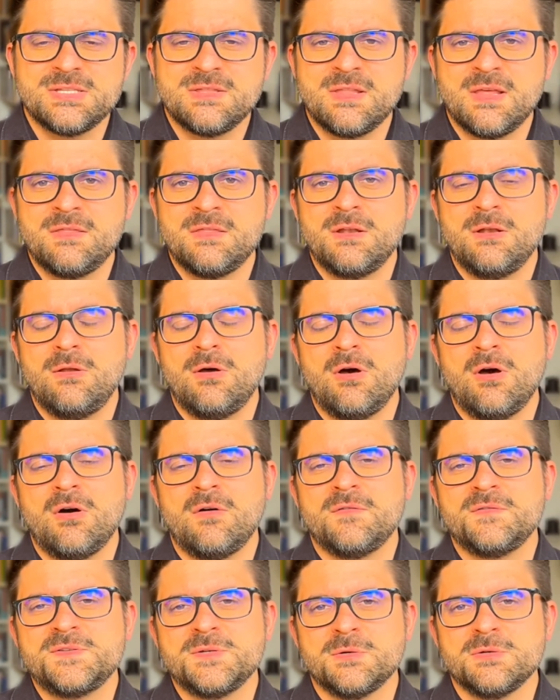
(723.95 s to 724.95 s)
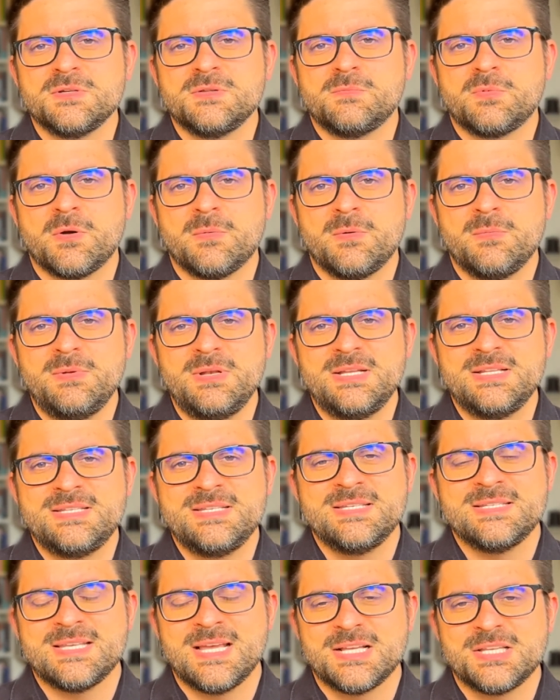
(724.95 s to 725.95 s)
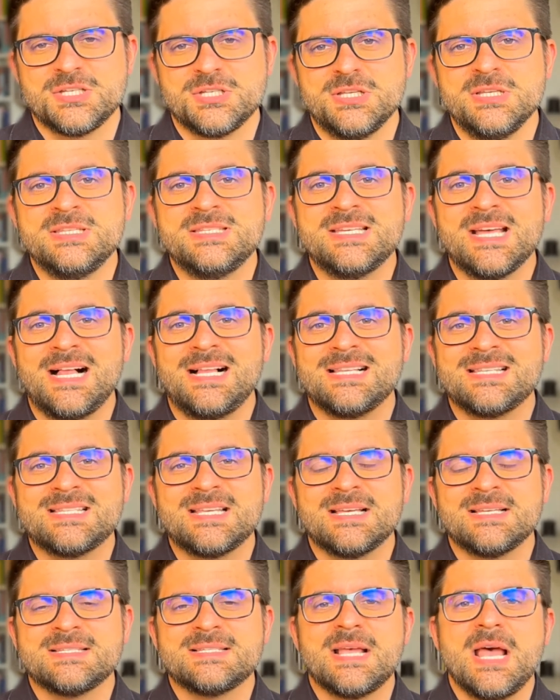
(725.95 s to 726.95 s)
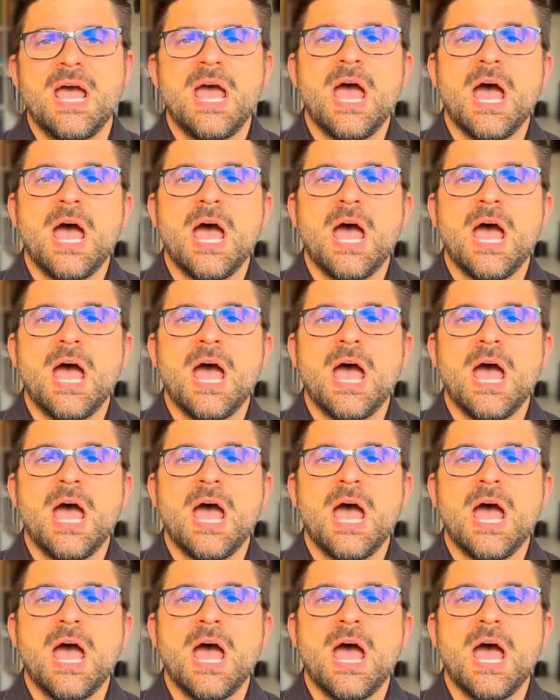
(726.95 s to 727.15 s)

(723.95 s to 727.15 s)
then the law of total probabilities actually tells us